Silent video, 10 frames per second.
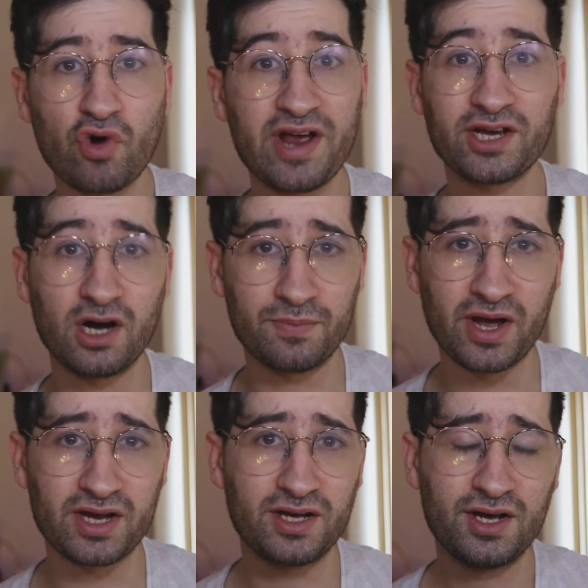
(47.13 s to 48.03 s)
trading
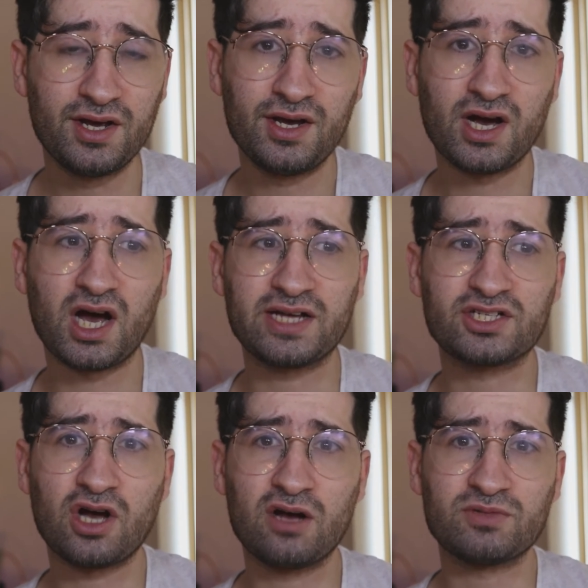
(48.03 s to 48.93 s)
update in
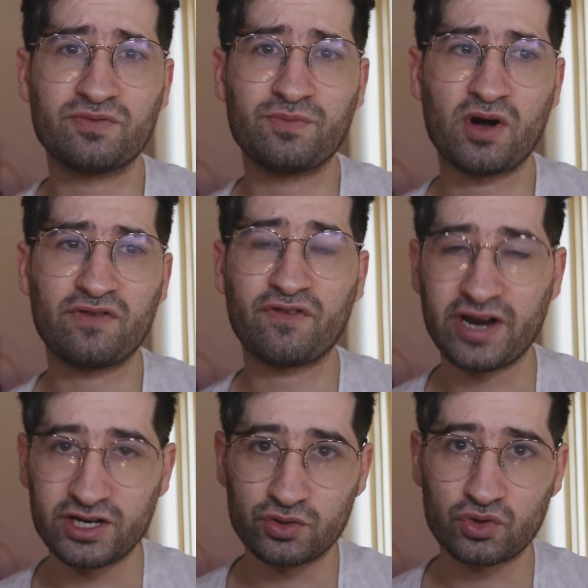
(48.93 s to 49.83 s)
terms of my
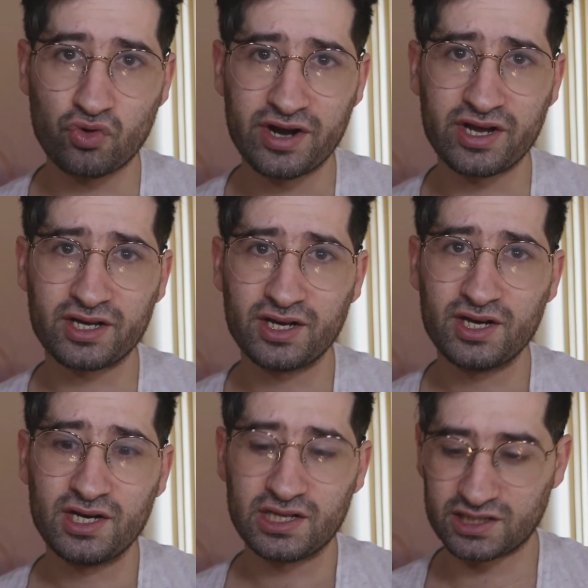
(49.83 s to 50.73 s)
financial trading.
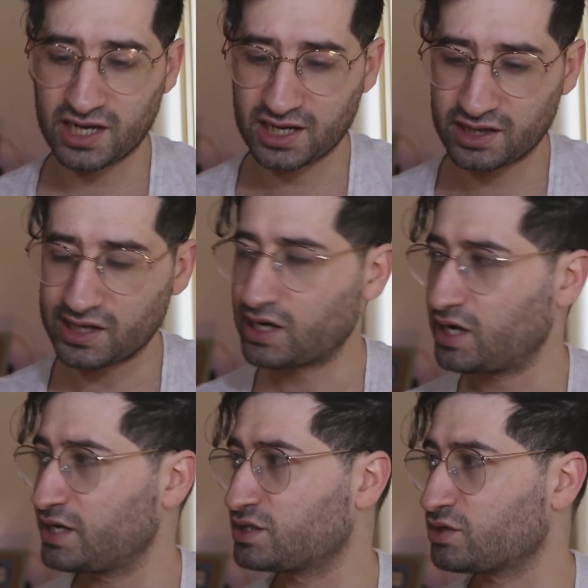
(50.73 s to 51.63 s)
The second thing
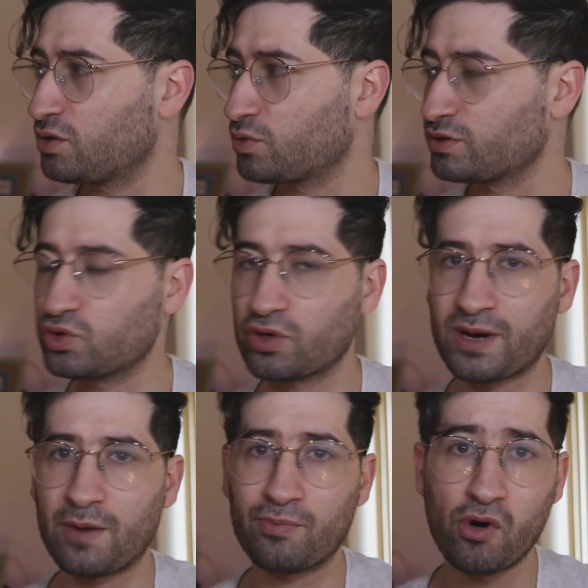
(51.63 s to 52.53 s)
is we're gonna be talking
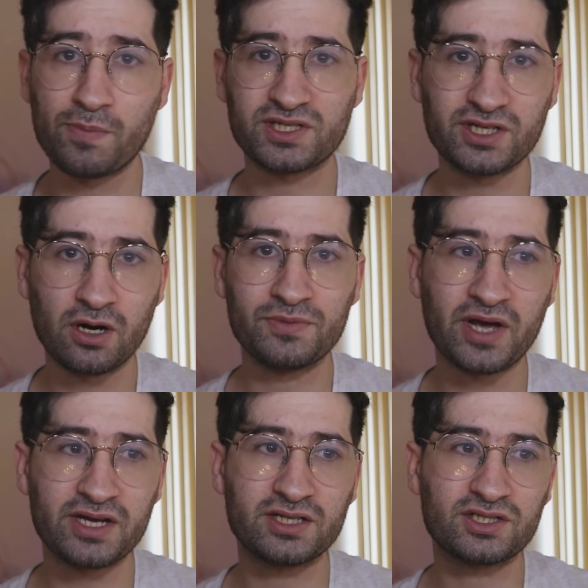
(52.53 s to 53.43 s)
about a property
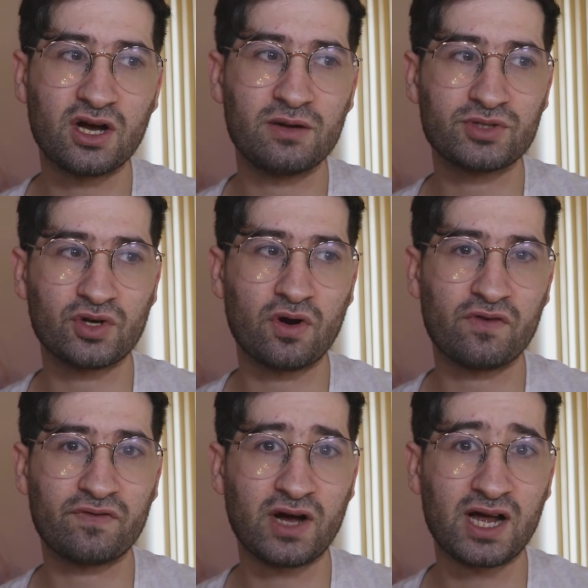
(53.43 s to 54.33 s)
update in terms
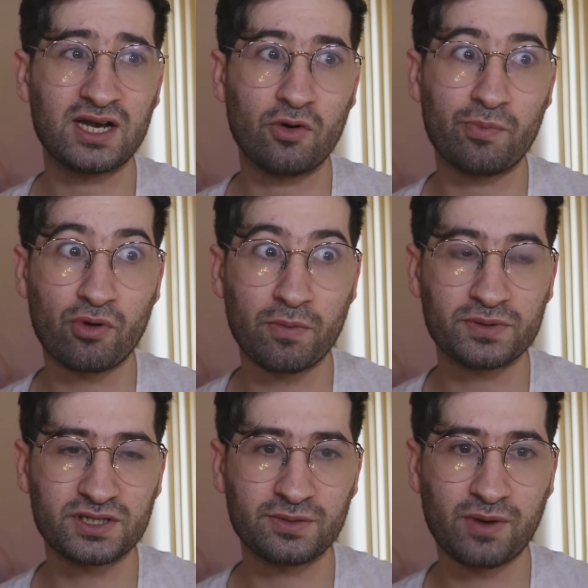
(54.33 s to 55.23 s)
of our little
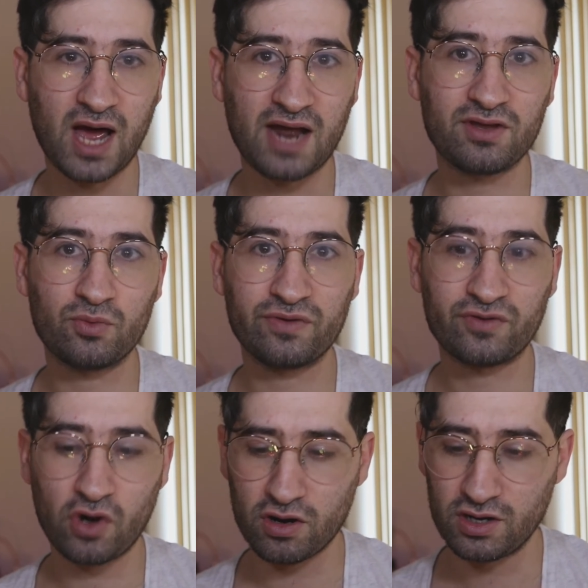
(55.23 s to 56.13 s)
property plan that
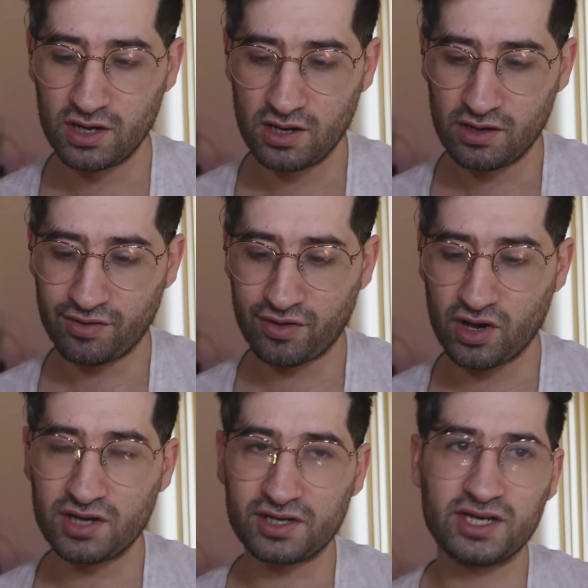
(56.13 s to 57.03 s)
we've got.
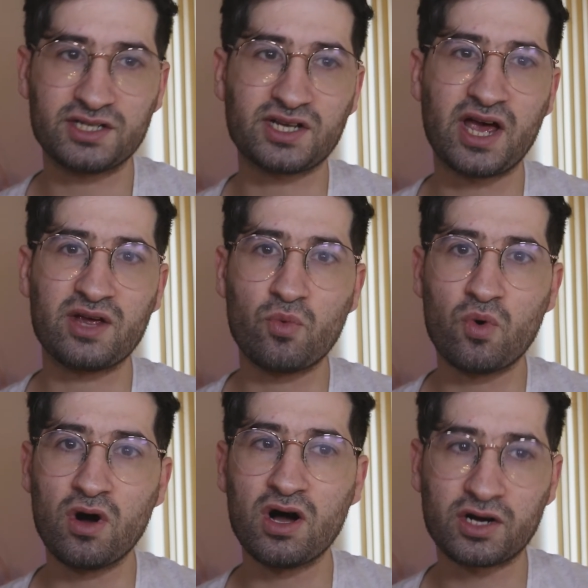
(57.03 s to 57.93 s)
Third is a
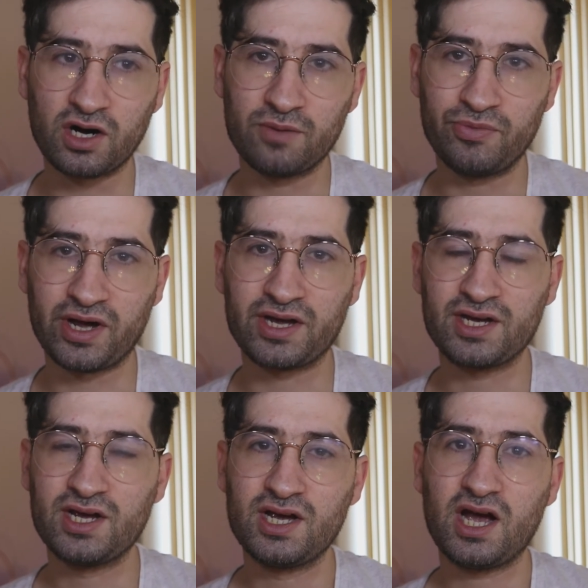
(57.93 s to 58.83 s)
work
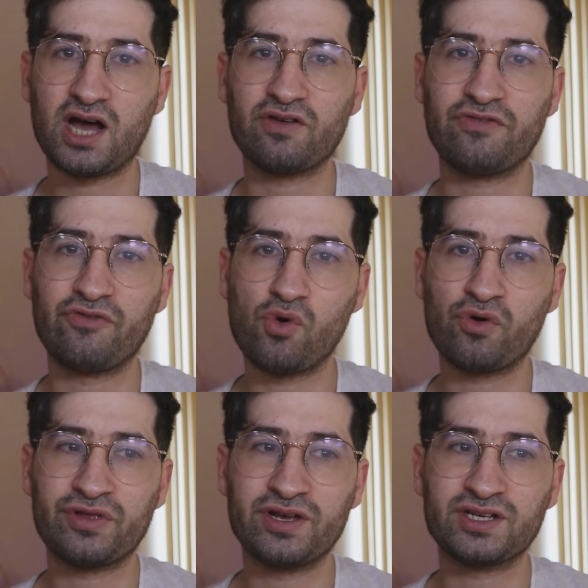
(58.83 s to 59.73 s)
update. And the
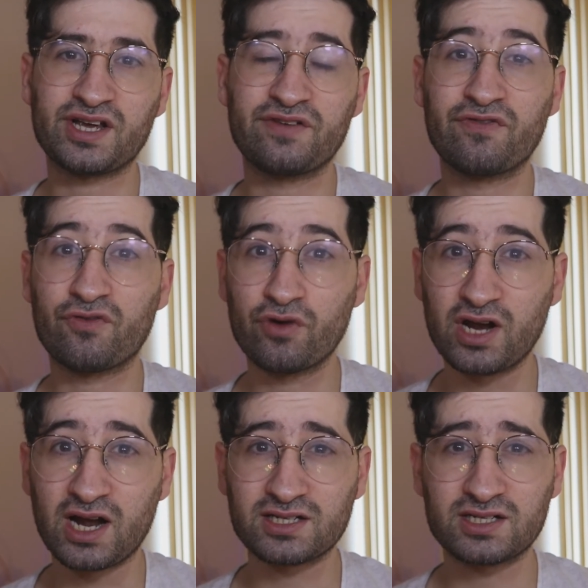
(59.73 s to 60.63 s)
fourth is a
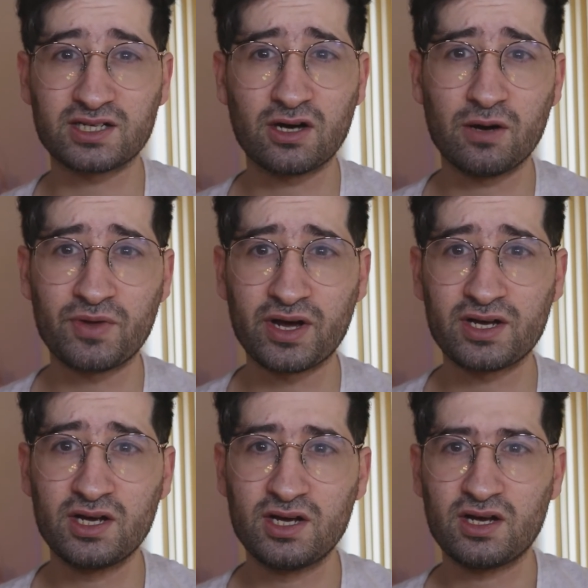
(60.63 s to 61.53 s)
freelancing update,